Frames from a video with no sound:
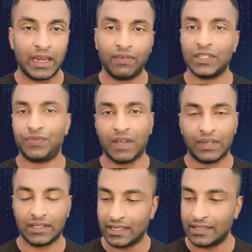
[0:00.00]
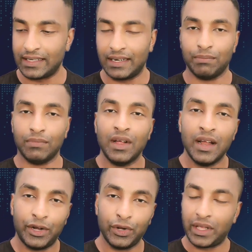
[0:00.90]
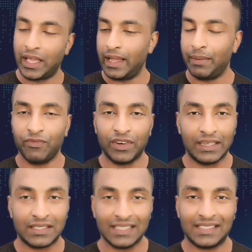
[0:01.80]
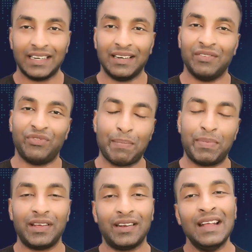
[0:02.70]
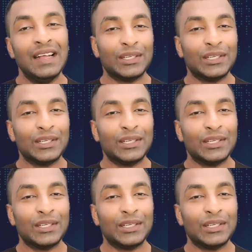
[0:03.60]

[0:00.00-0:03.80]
many which we have discussed in Durkheim, we discussed in Weber,